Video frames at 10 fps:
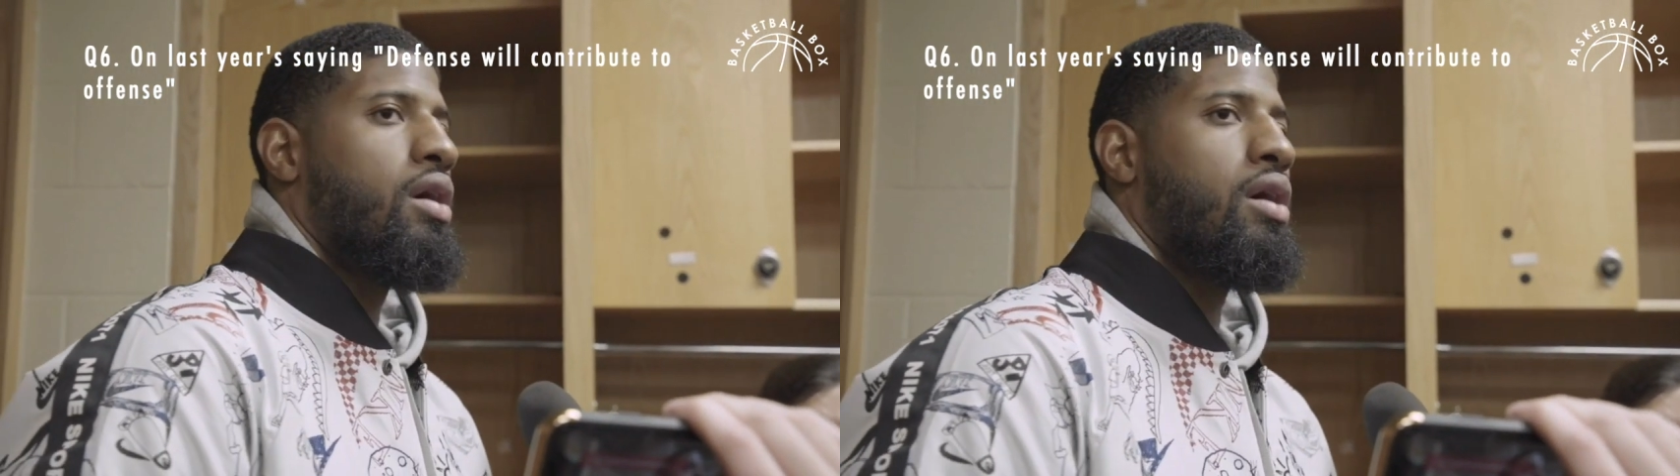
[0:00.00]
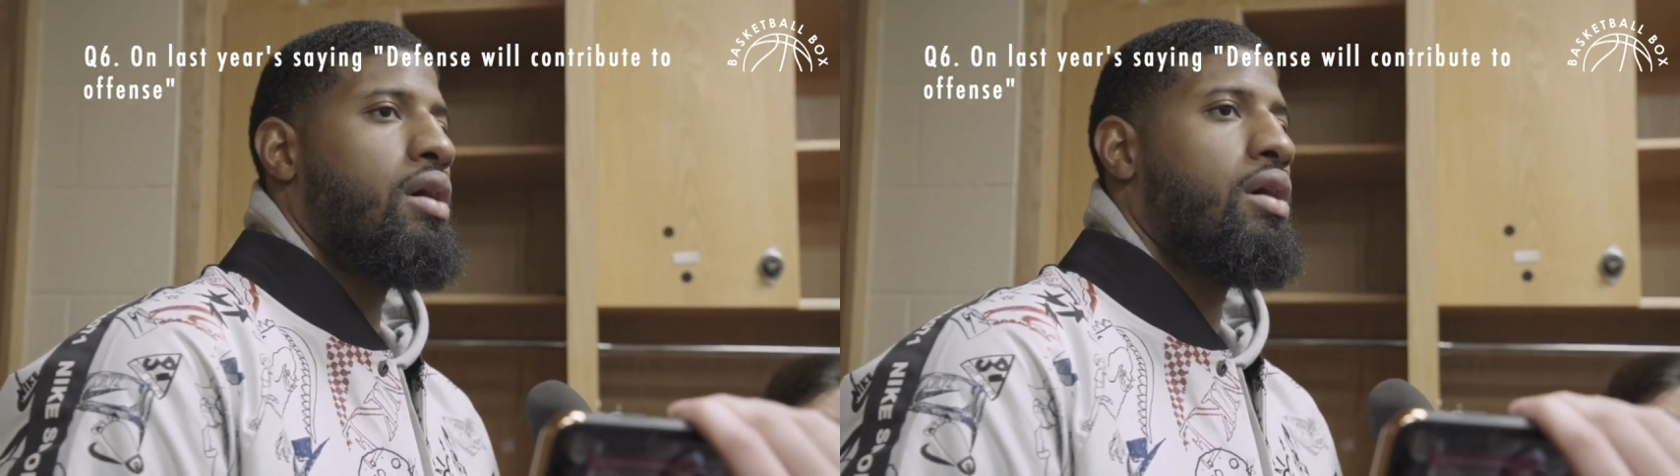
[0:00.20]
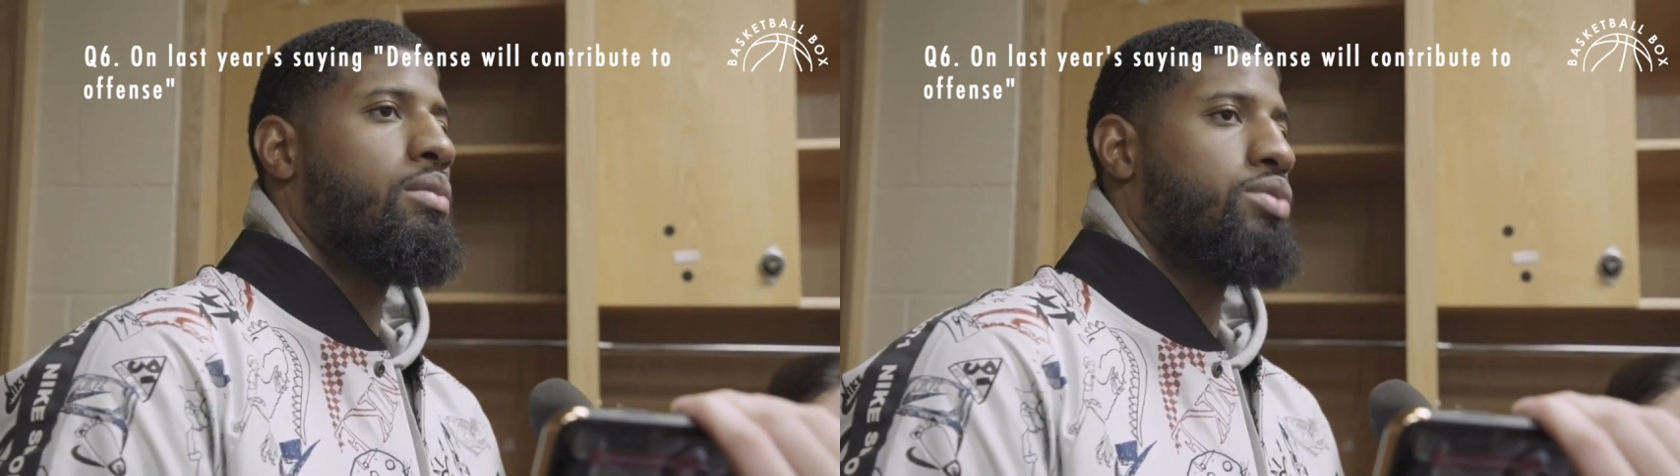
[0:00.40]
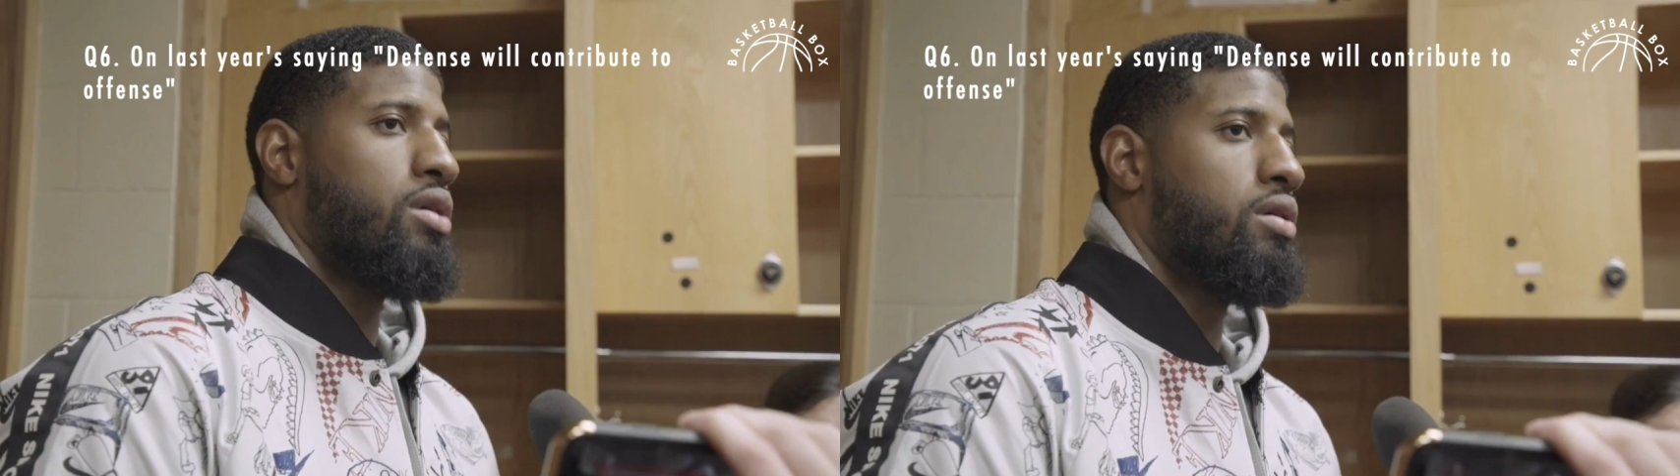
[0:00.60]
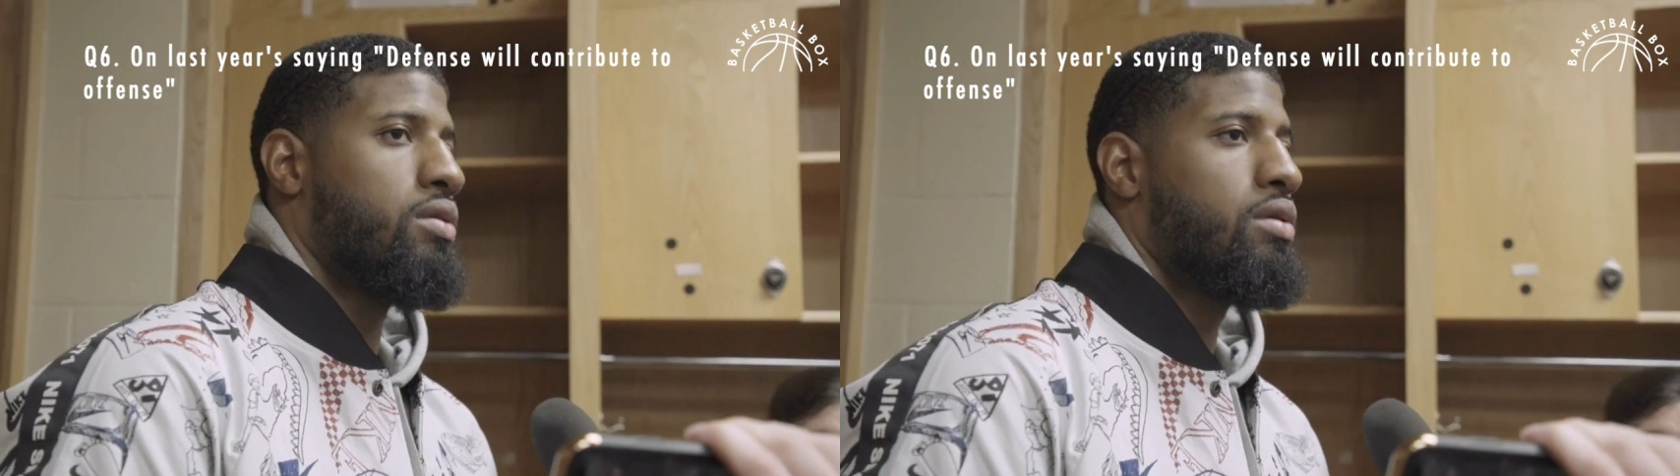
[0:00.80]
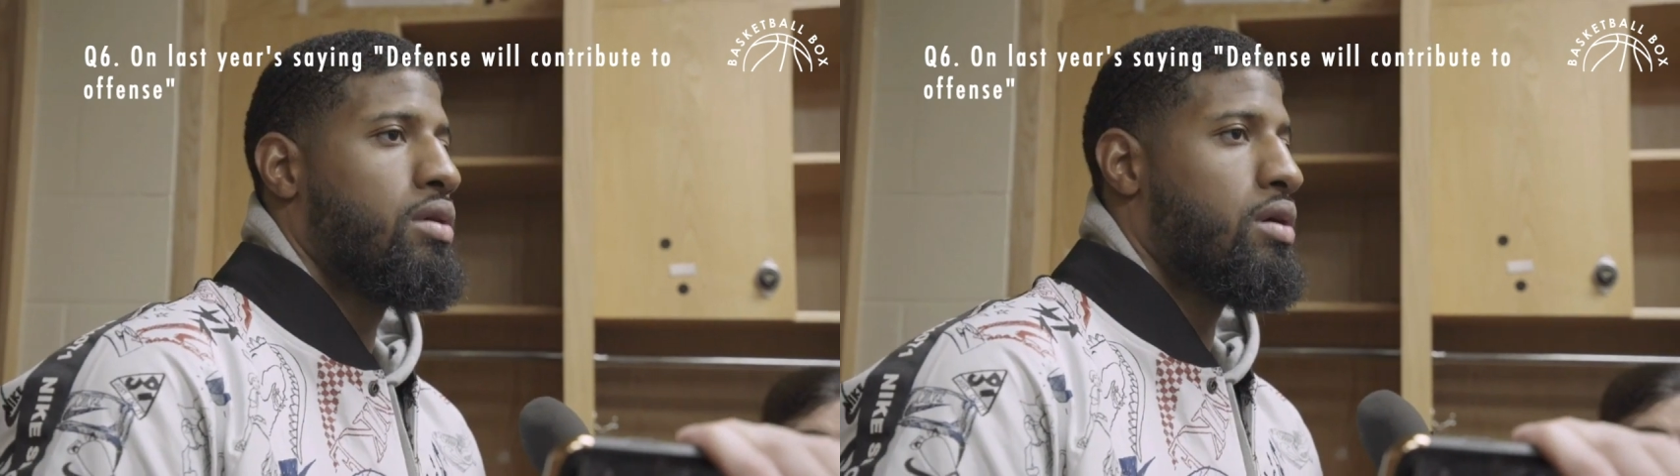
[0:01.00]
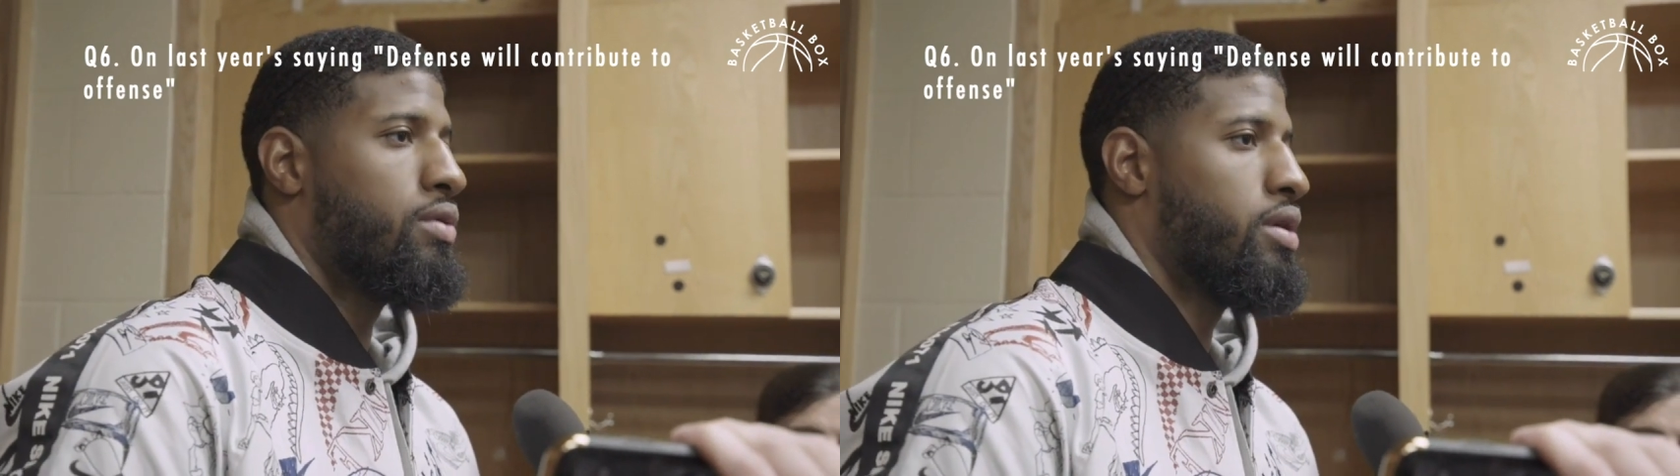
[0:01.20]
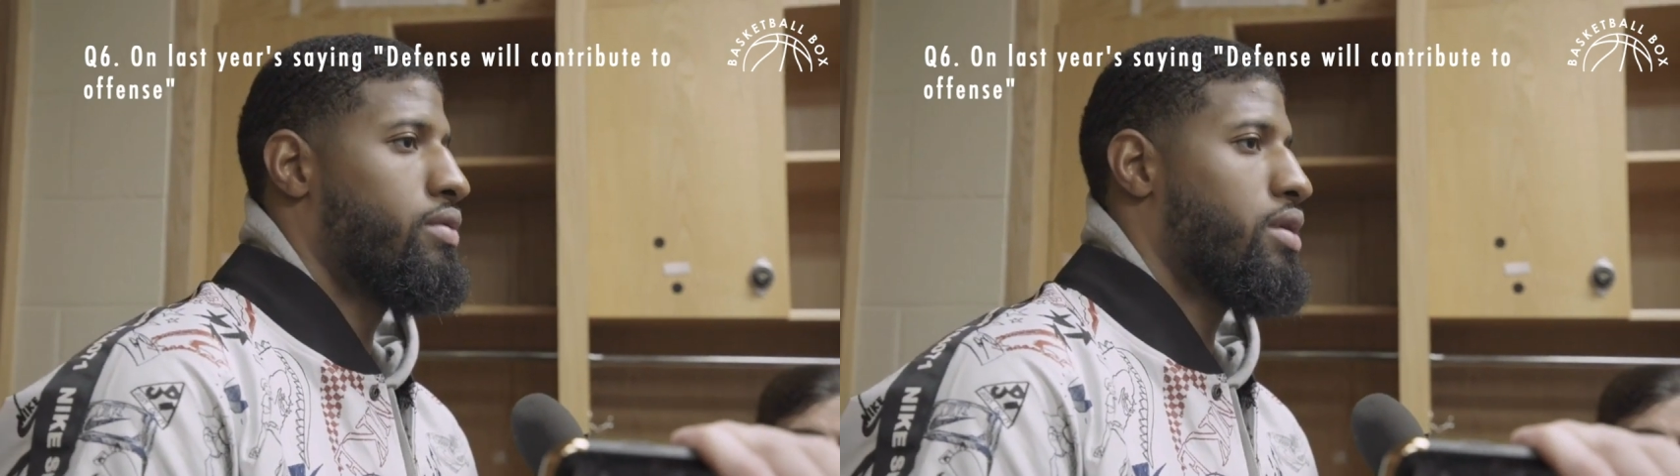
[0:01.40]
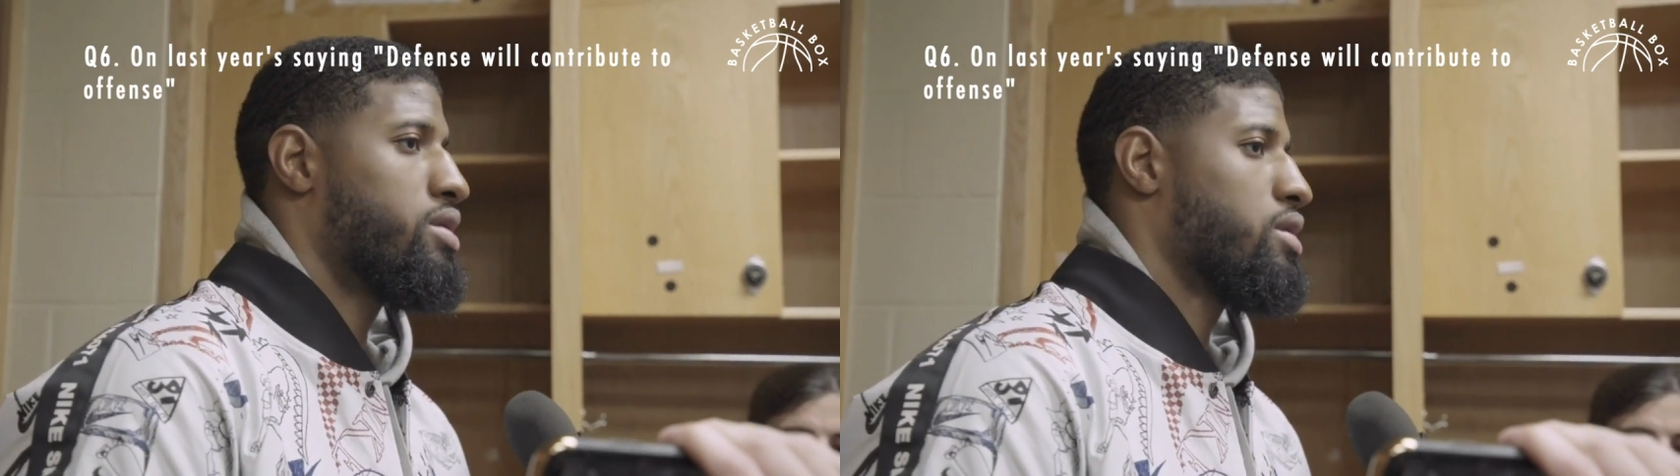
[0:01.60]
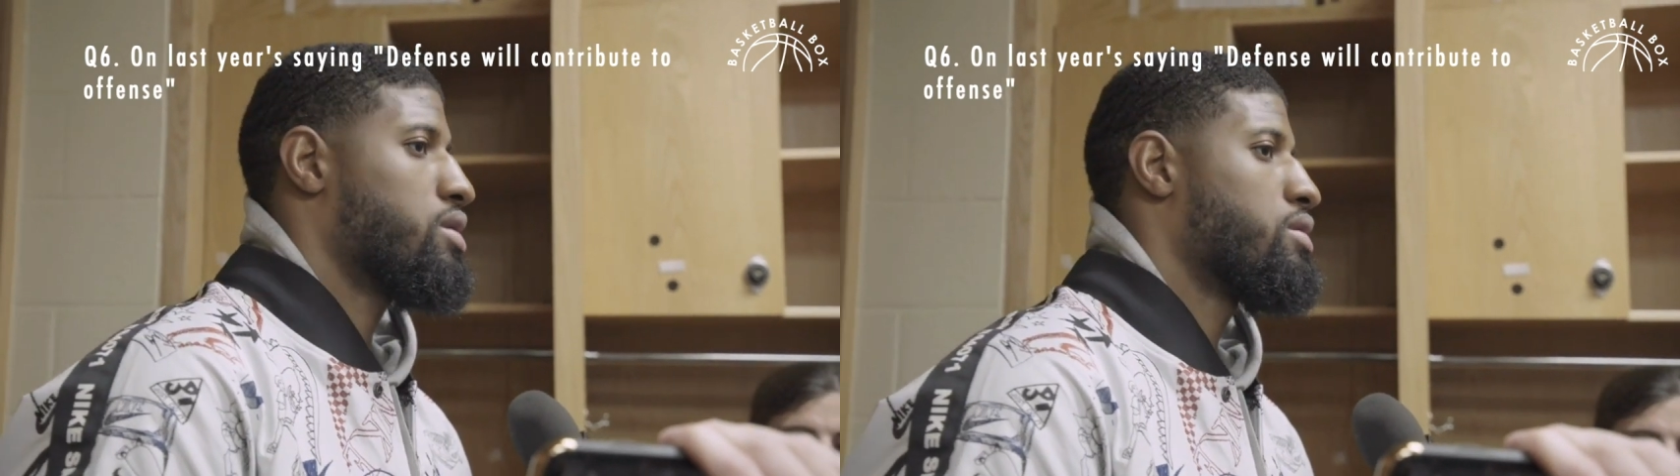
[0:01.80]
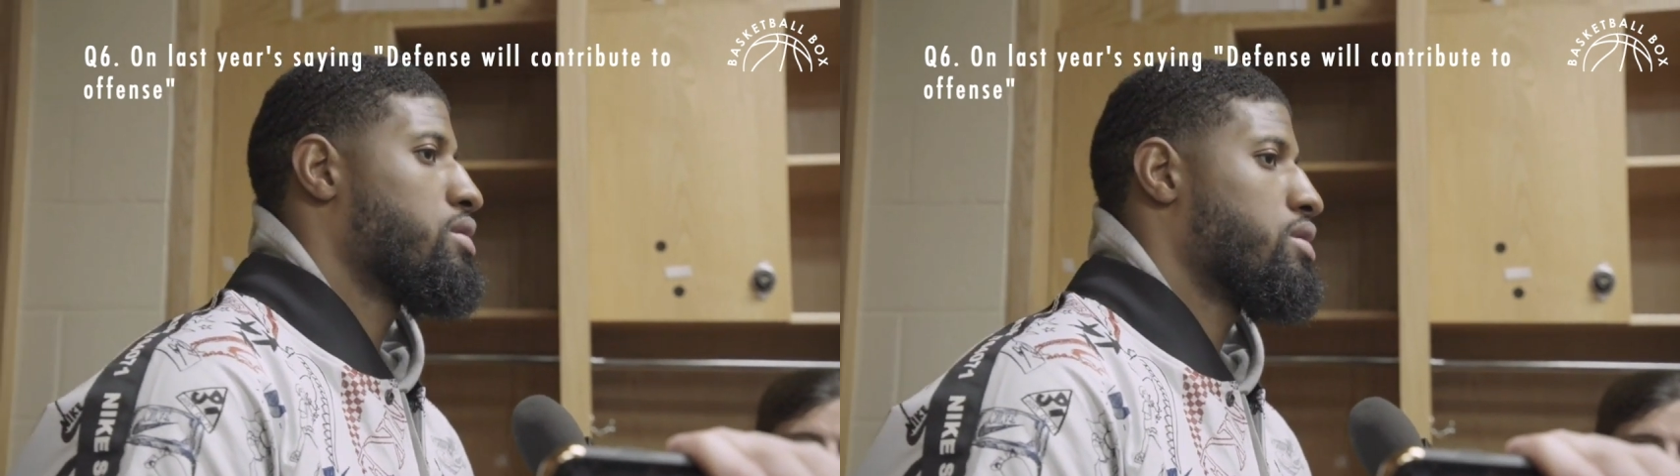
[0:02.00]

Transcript: Um, so you know, we I took the,